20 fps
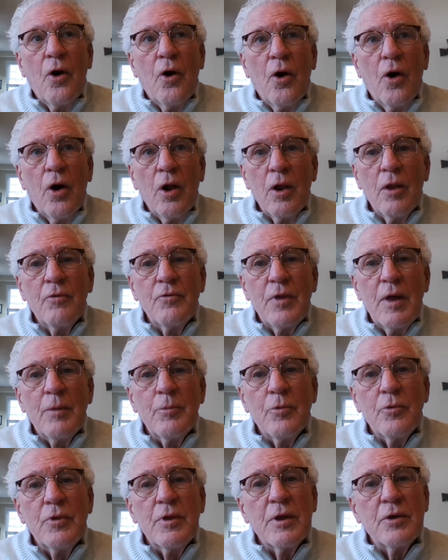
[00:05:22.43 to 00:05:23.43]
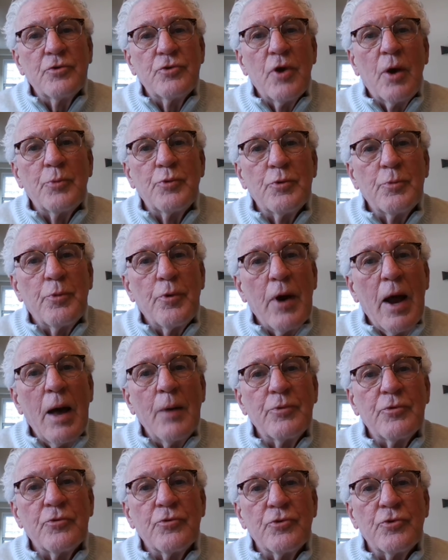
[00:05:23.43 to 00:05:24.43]
all of them, with the exception
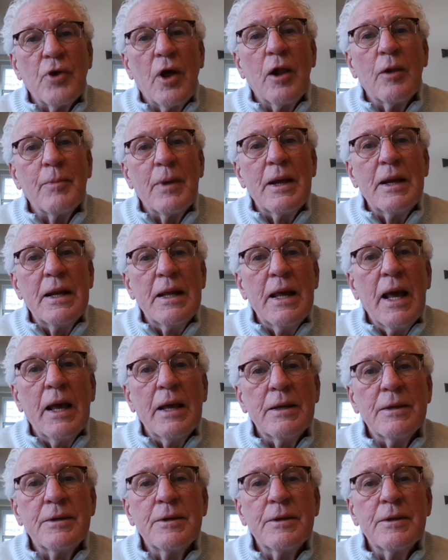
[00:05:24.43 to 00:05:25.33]
perhaps of Psalm 88,